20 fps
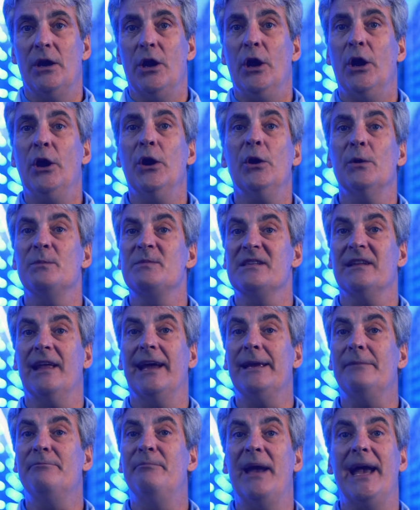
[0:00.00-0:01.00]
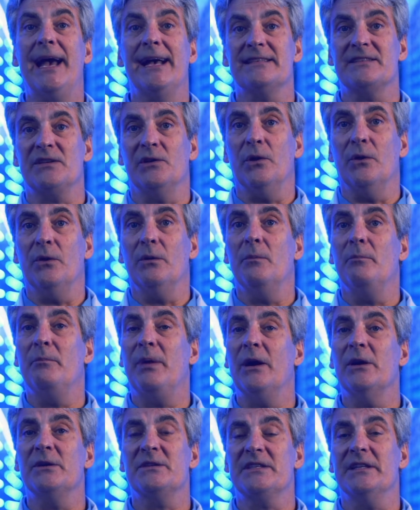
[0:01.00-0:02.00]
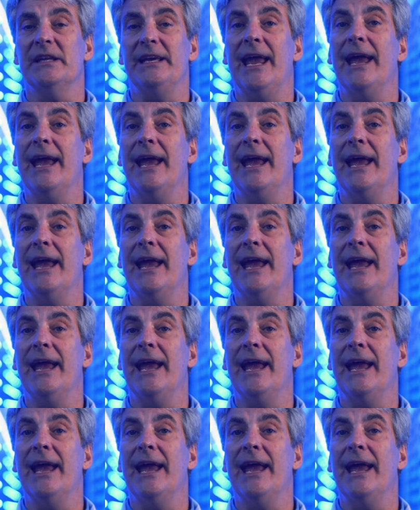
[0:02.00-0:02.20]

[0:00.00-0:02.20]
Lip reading: Herbs like basil, parsley,